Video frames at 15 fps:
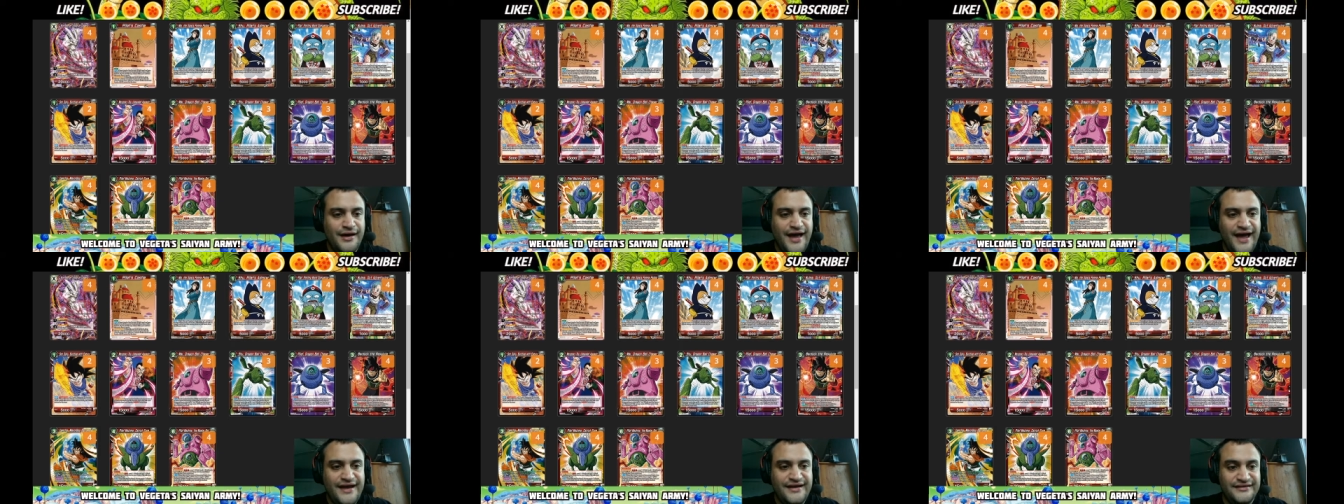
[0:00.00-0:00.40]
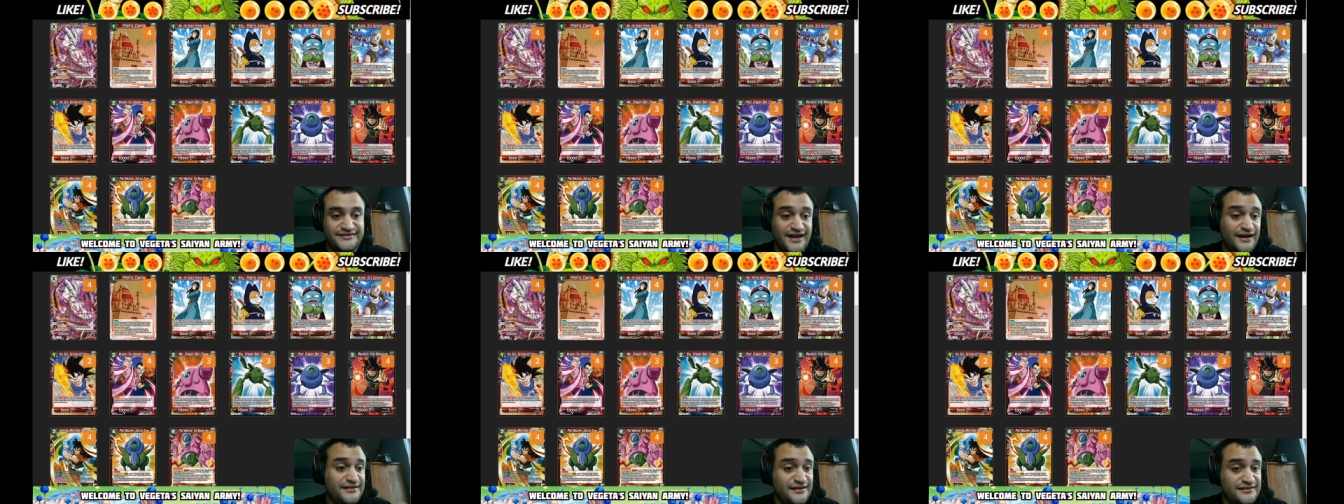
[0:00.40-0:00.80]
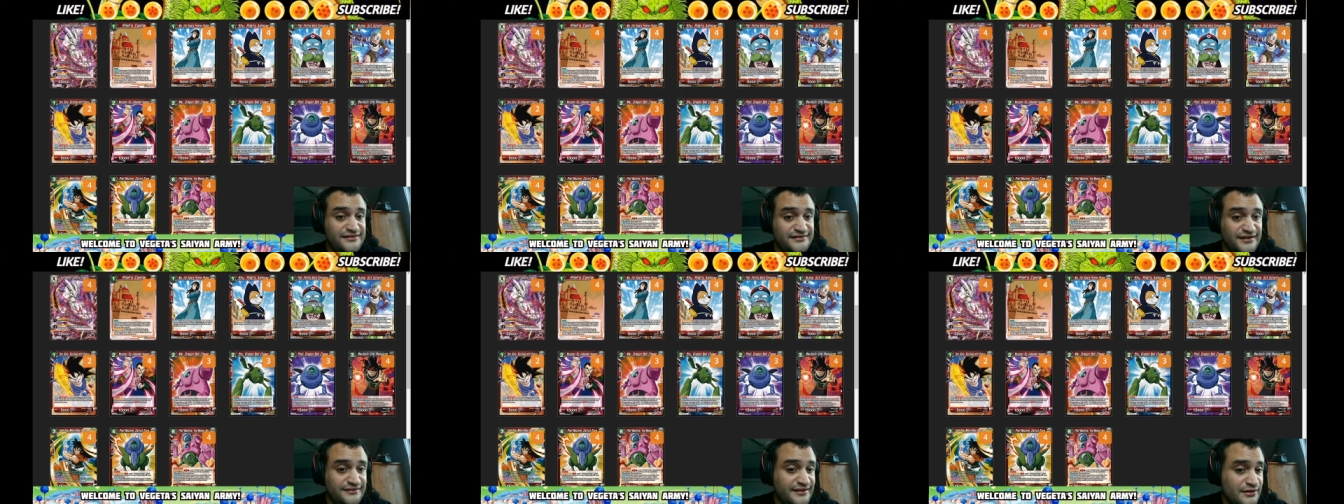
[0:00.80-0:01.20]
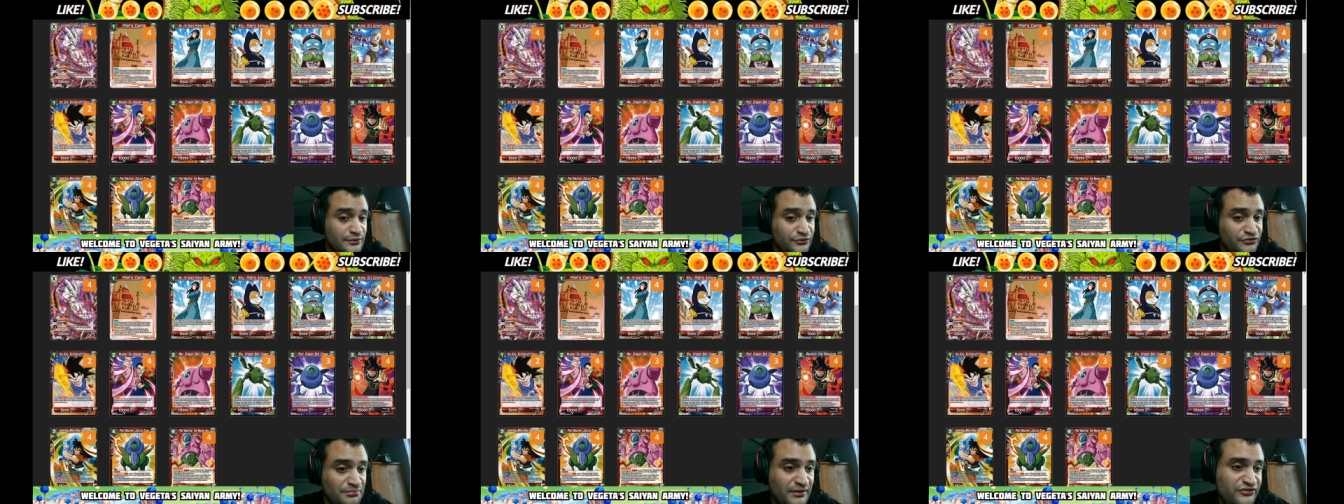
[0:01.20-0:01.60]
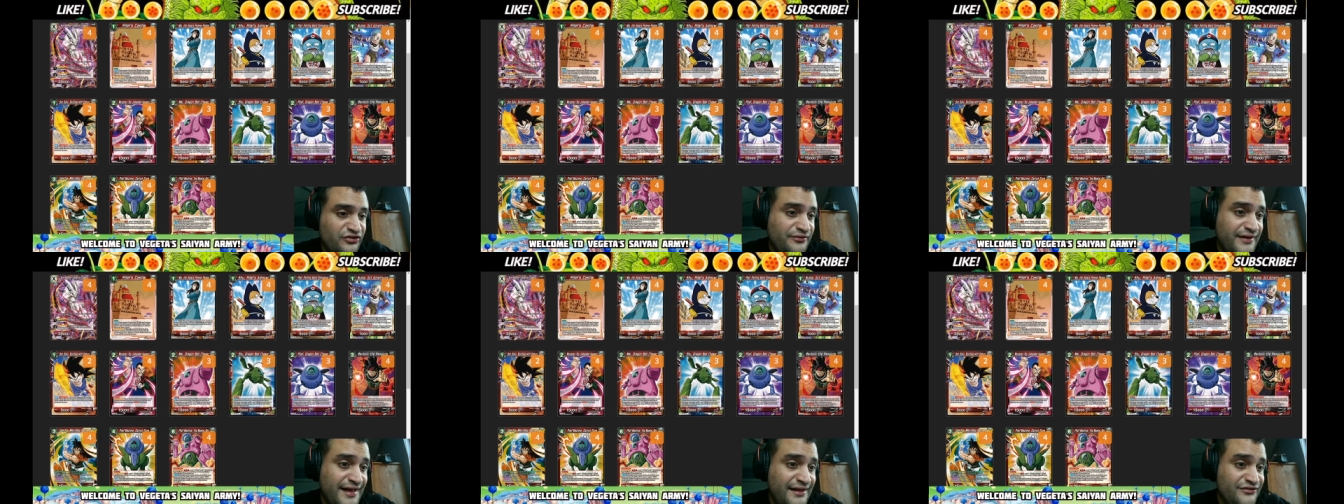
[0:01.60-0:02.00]
And the deck doesn't lose much
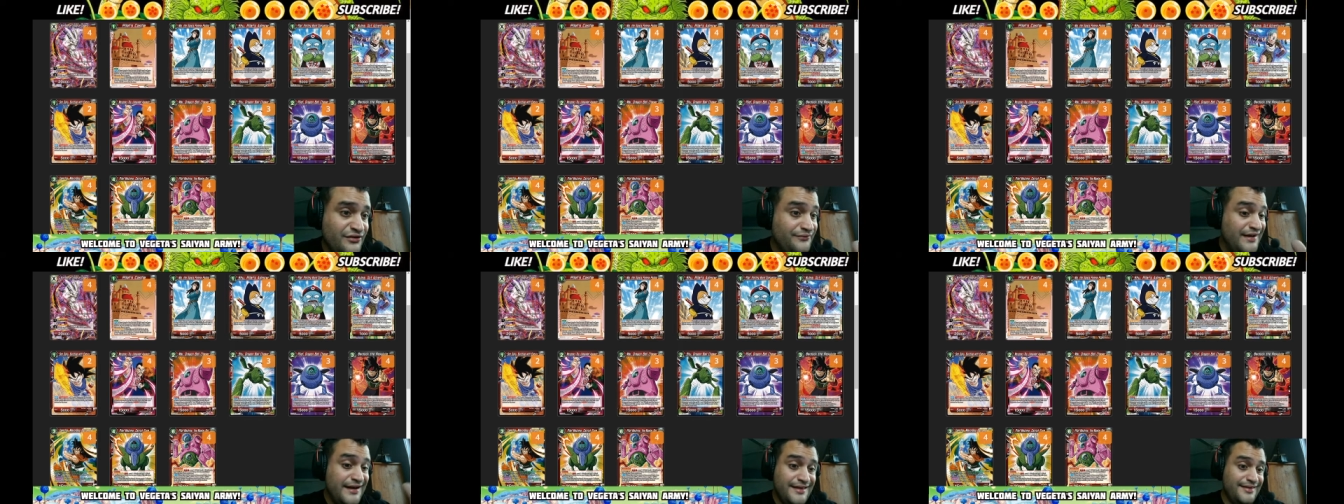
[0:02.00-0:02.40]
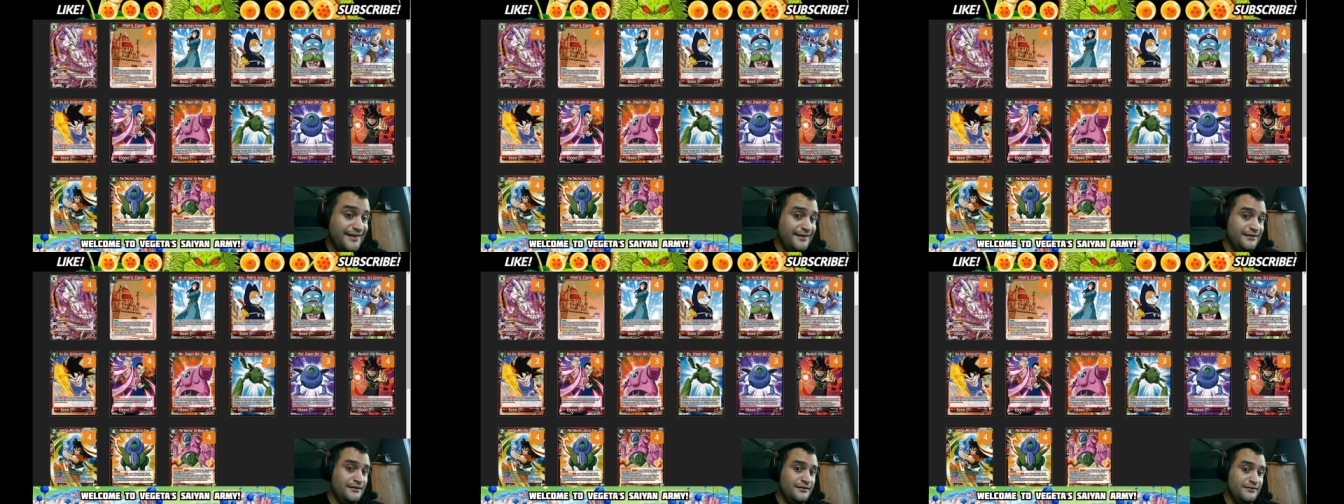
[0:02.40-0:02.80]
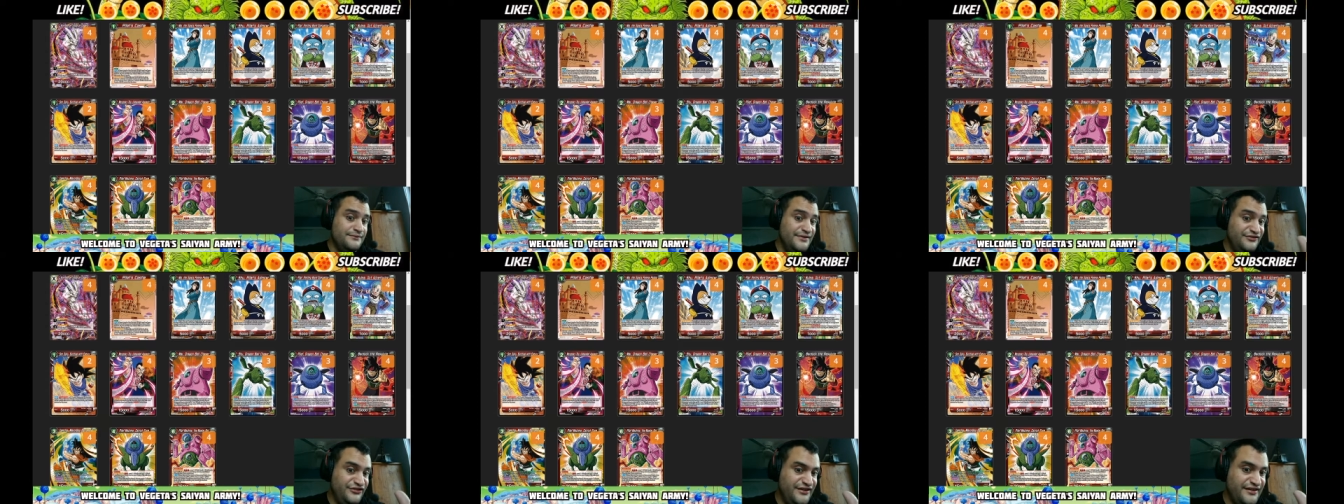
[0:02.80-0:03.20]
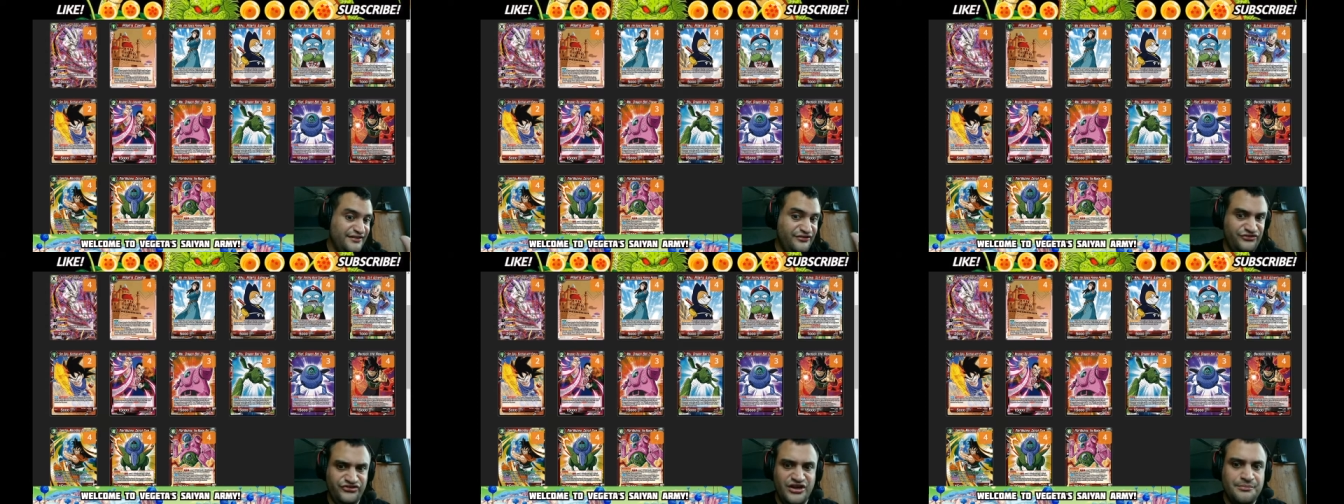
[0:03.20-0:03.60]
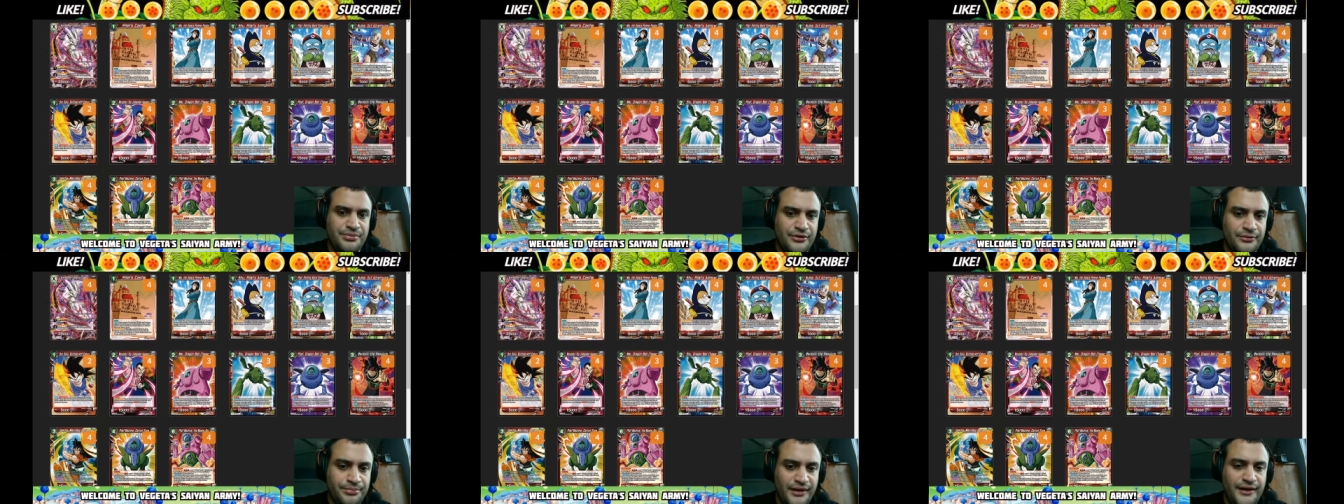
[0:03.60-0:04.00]
of an edge. If anything, Vegeta's
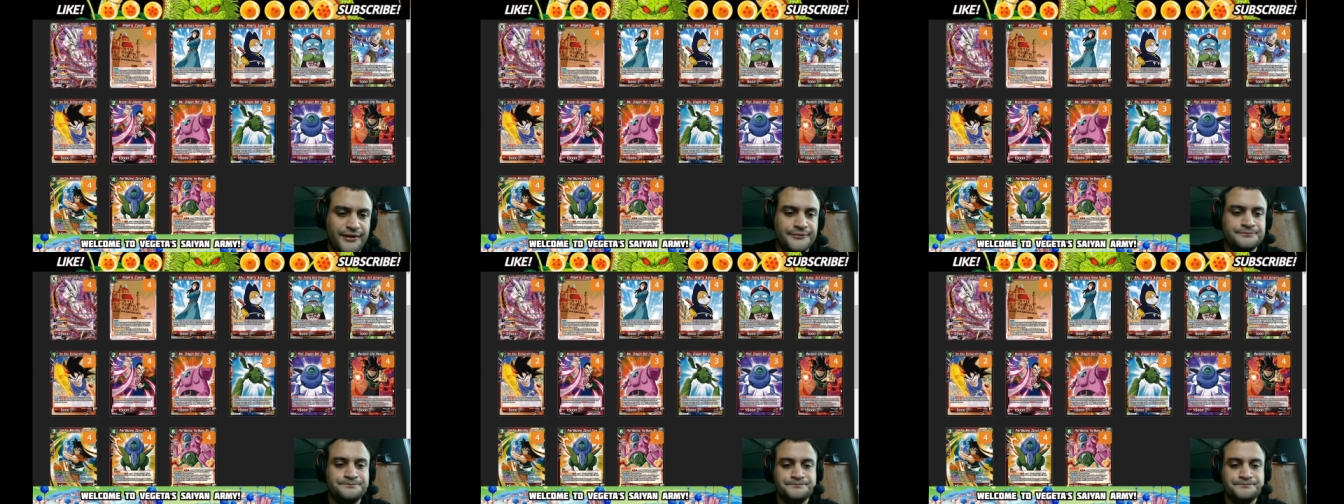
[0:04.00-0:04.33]
cheaper to play.